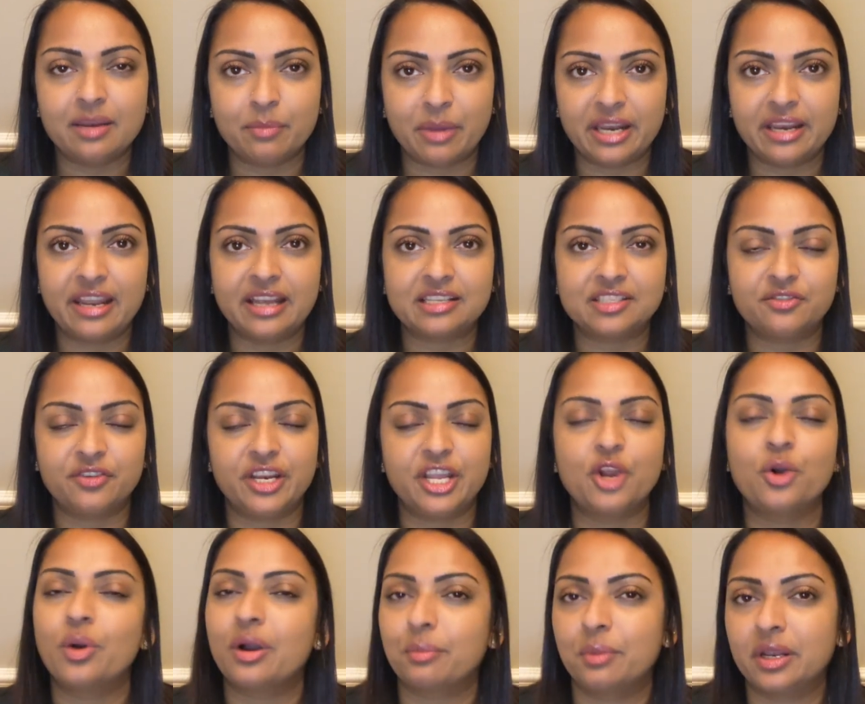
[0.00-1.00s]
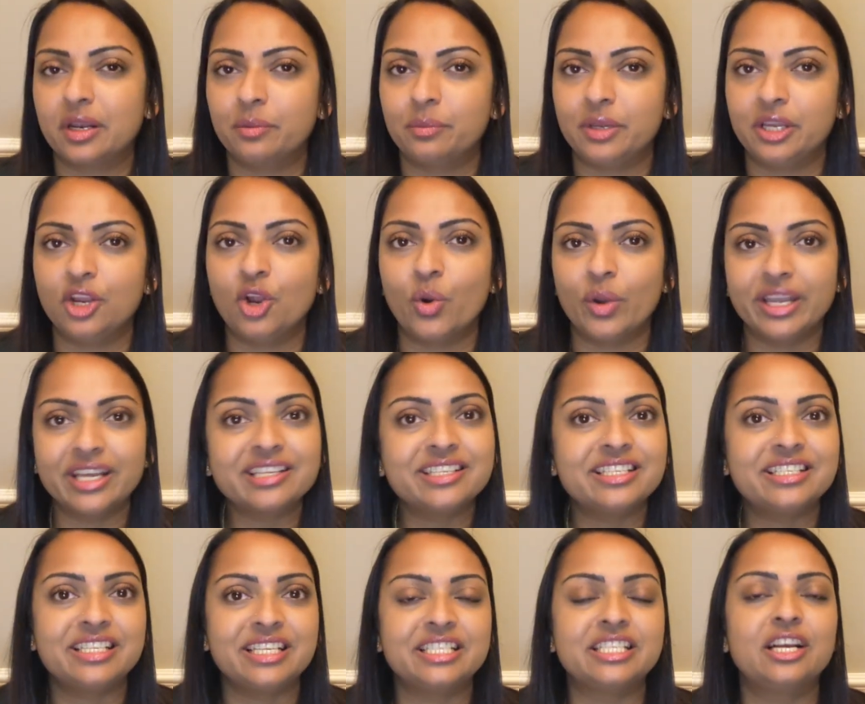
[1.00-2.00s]
In my next video, I'm going to be going
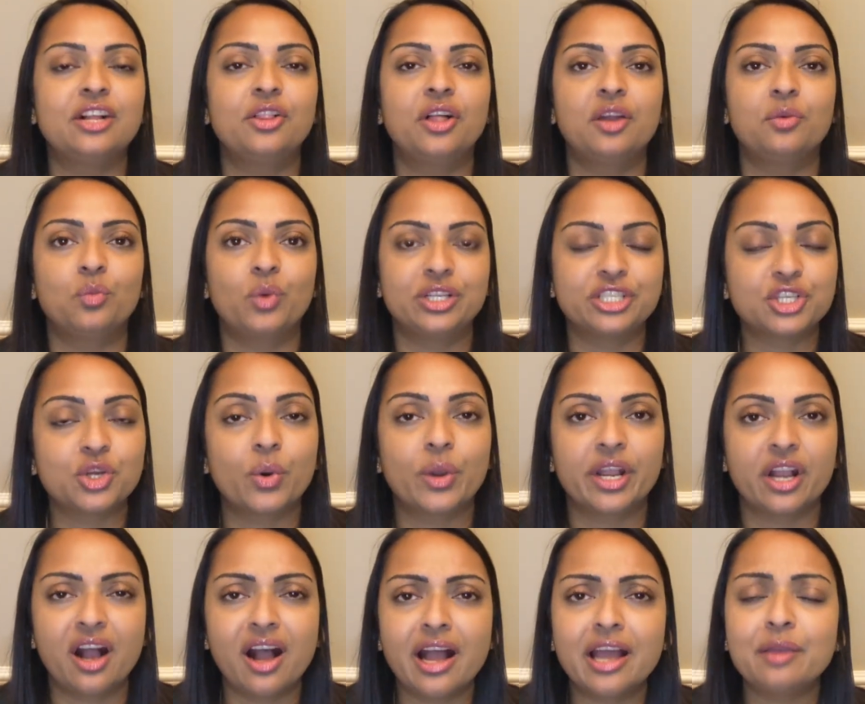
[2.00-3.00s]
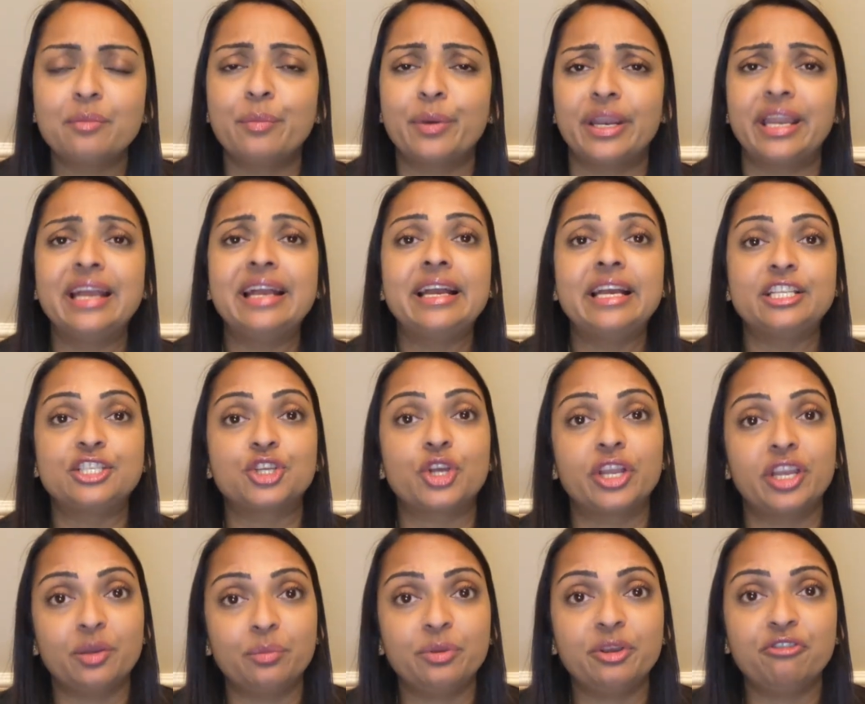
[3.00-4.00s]
into detail on what's going on, but it's
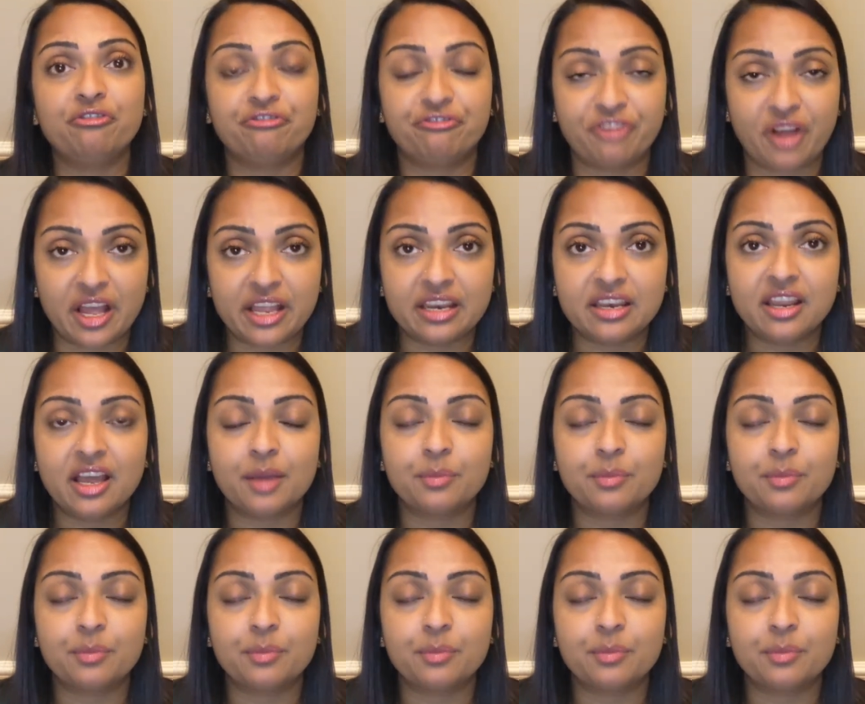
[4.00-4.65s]
going to be fun.